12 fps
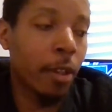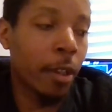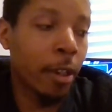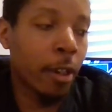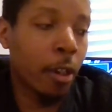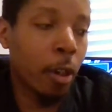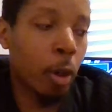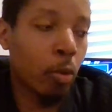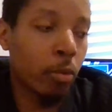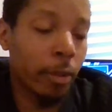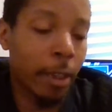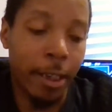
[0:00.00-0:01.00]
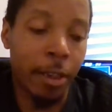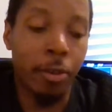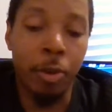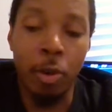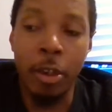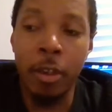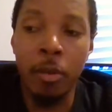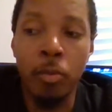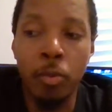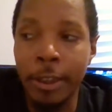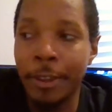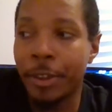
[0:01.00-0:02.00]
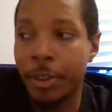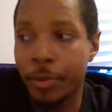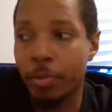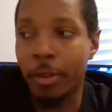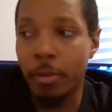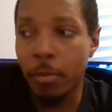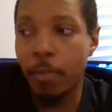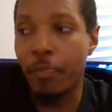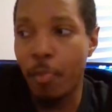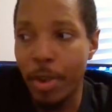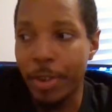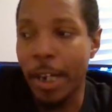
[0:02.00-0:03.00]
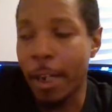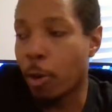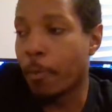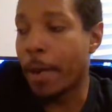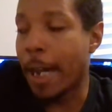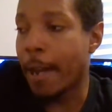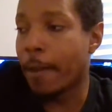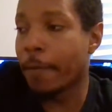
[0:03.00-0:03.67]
like your daughter was, well, a psychopath.